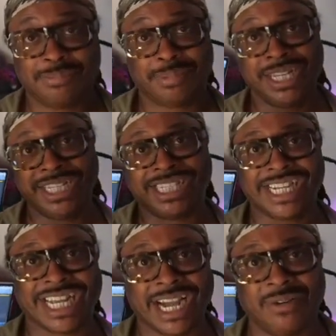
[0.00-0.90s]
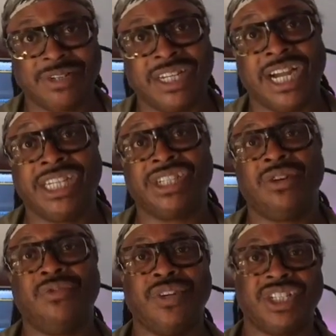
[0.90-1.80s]
Please check out
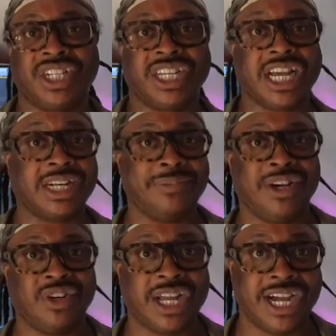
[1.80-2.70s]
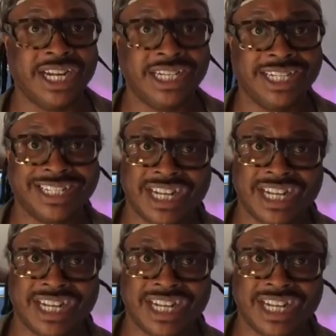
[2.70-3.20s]
NYJO Virtual Academy online.